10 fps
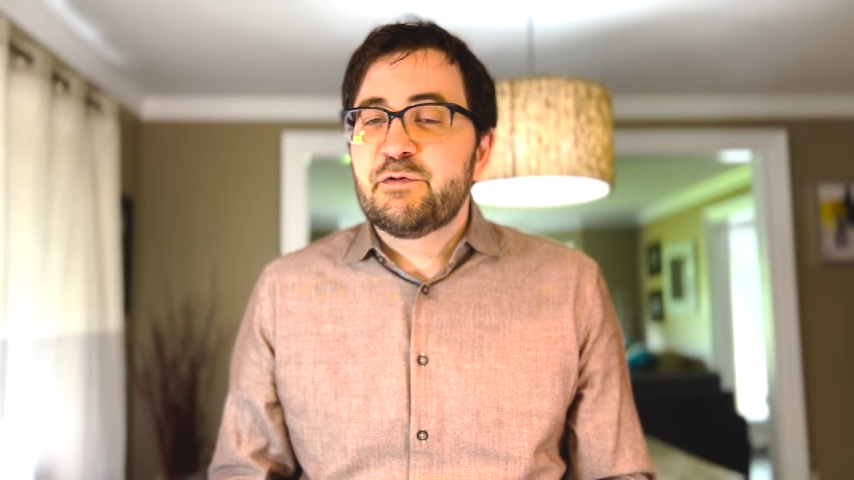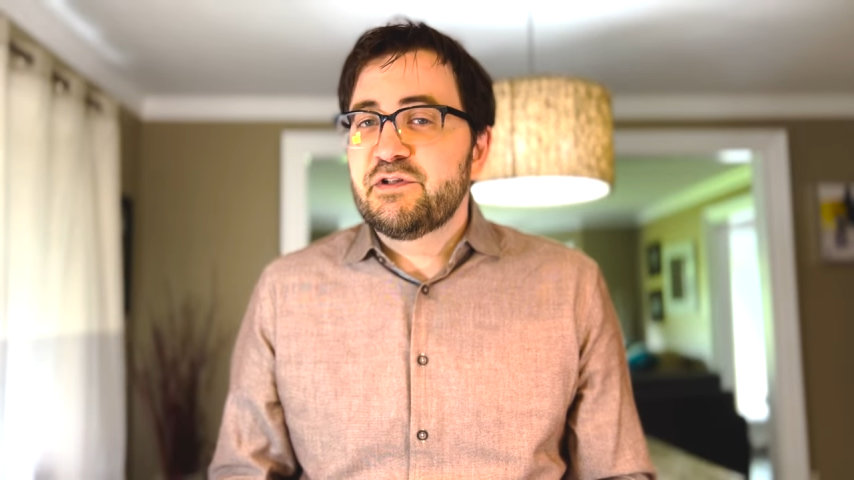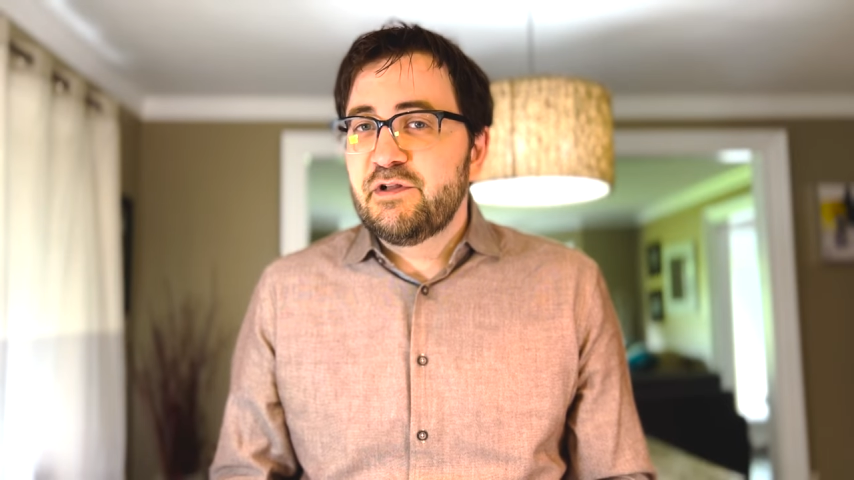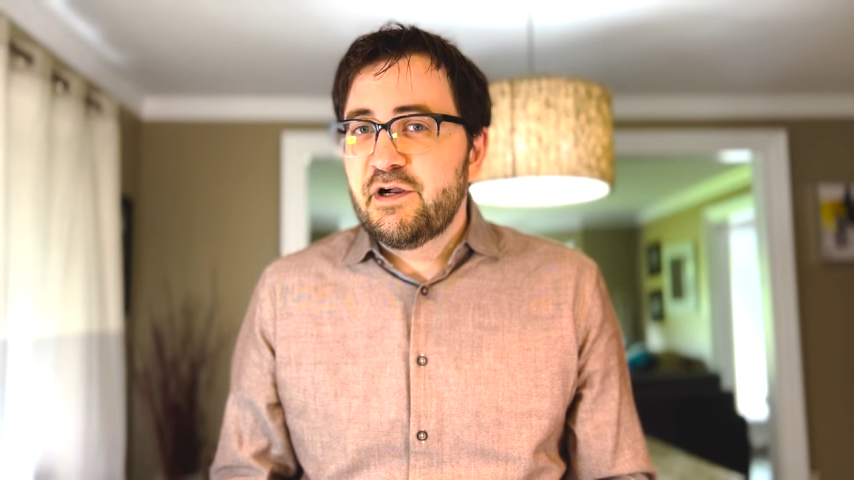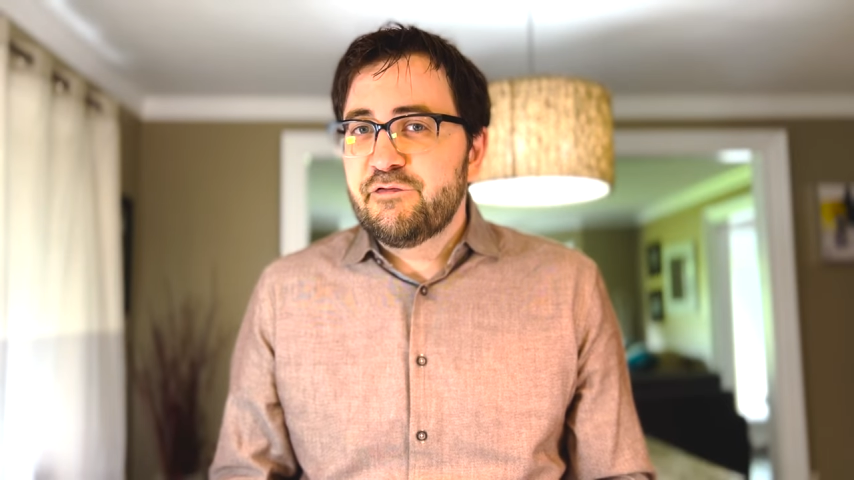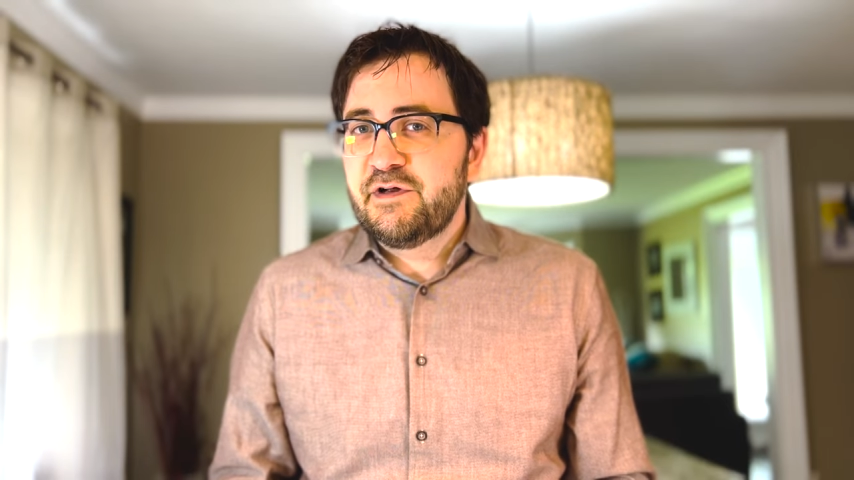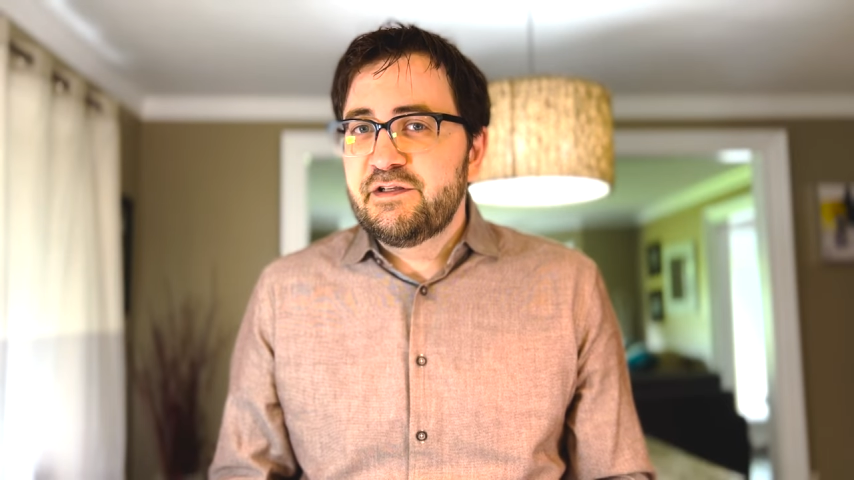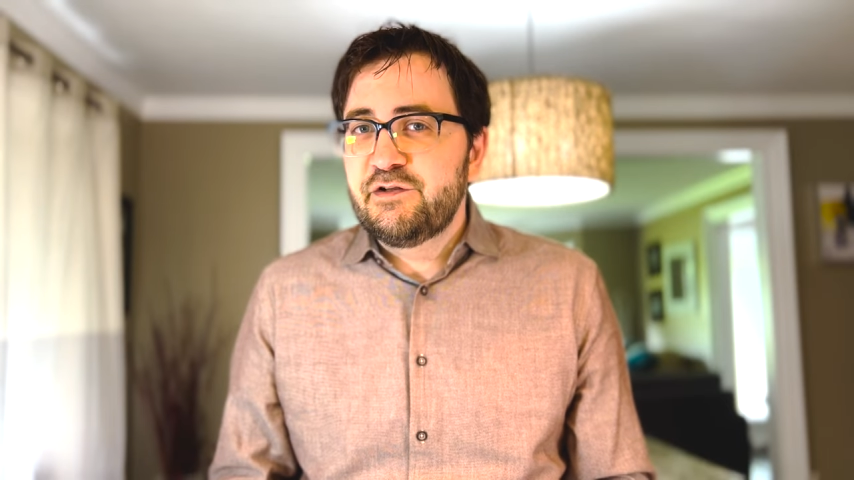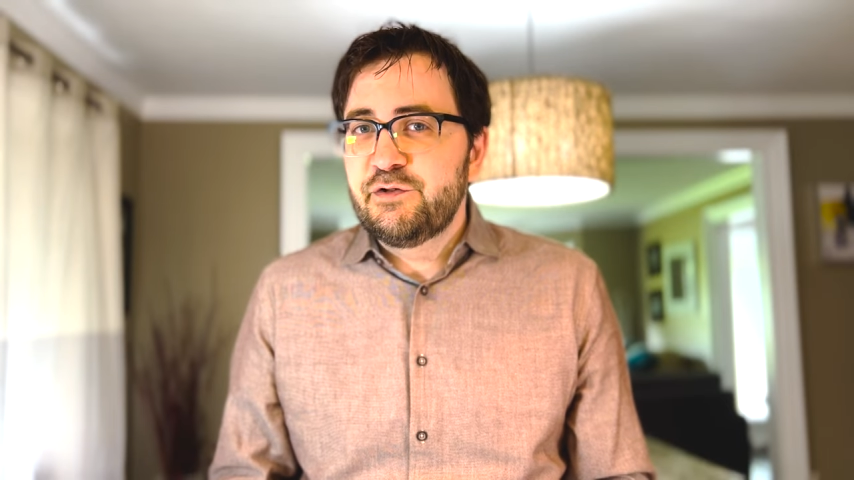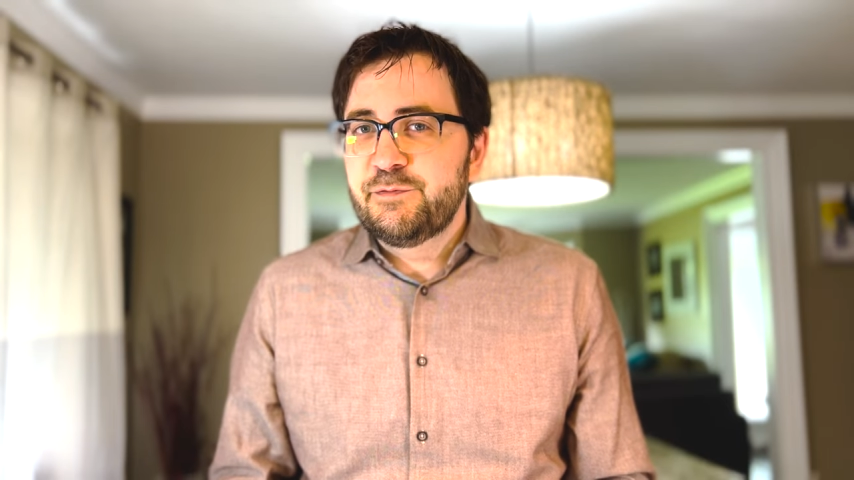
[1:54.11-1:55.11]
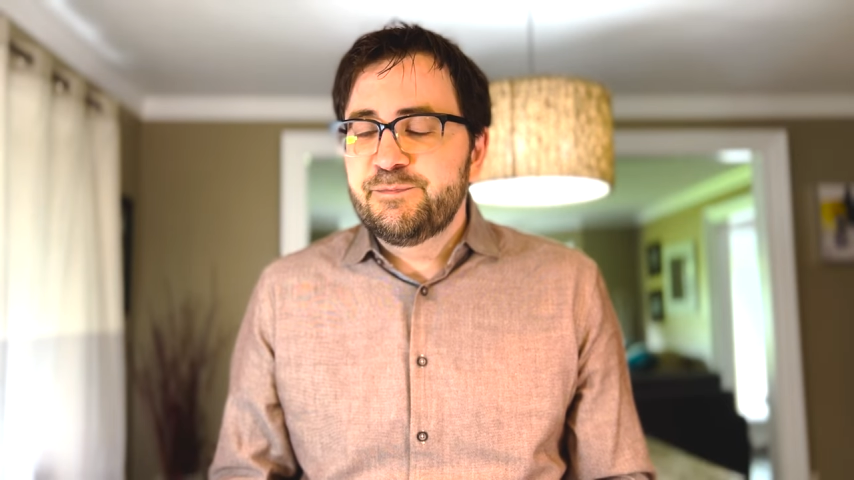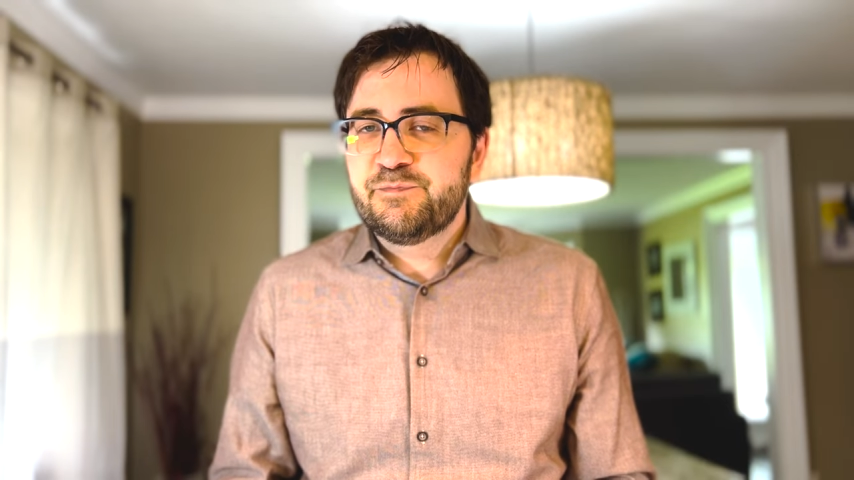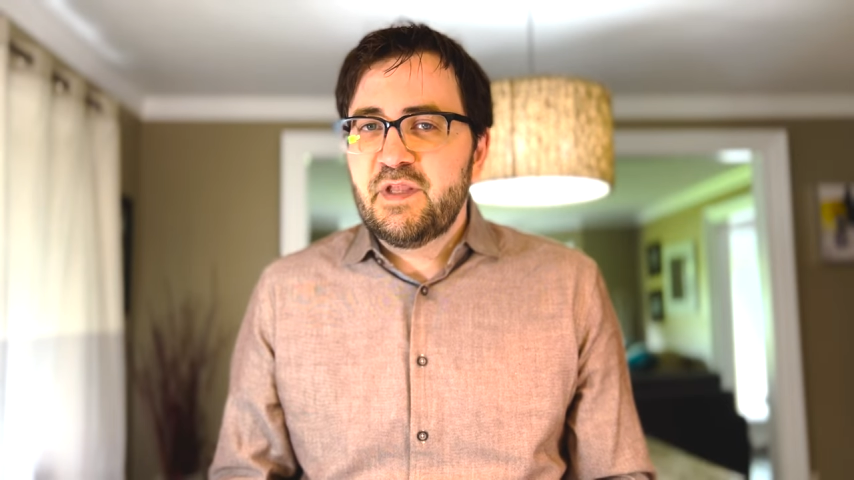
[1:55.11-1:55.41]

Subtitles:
was a lot of fun to do.